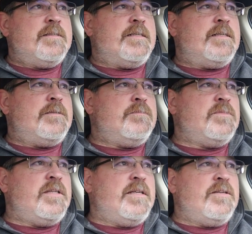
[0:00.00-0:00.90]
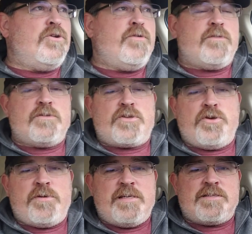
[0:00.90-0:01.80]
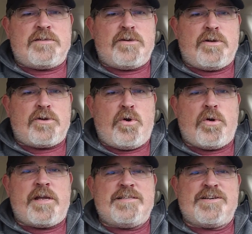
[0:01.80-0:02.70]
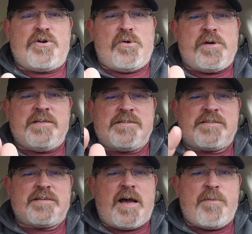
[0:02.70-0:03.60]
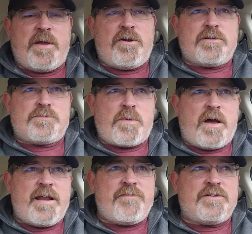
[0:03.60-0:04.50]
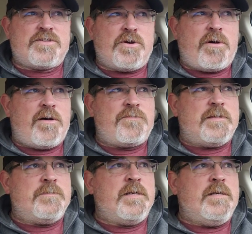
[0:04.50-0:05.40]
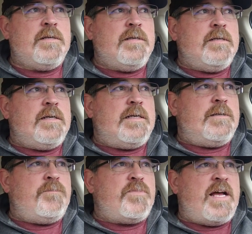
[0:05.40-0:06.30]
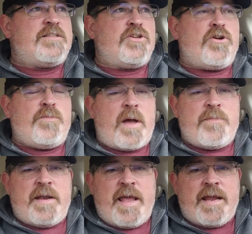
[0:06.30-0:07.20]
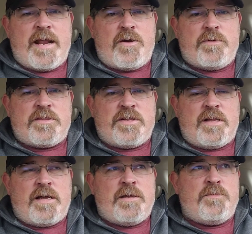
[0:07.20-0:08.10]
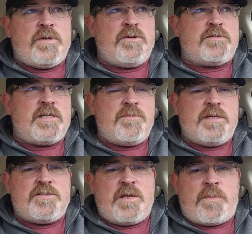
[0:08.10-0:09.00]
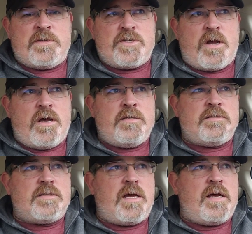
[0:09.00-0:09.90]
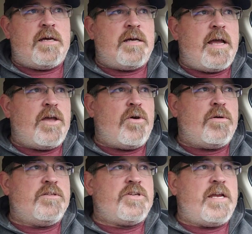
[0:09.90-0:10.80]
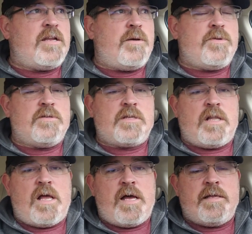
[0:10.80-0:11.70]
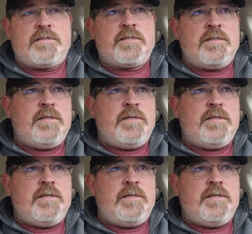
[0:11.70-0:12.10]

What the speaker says: And then Hoover's Corgis and Coins, I'm at her spot every so often. That's the group I've been hanging out with a lot, but you'll see me at Jeepin John's. I go to JW's a lot.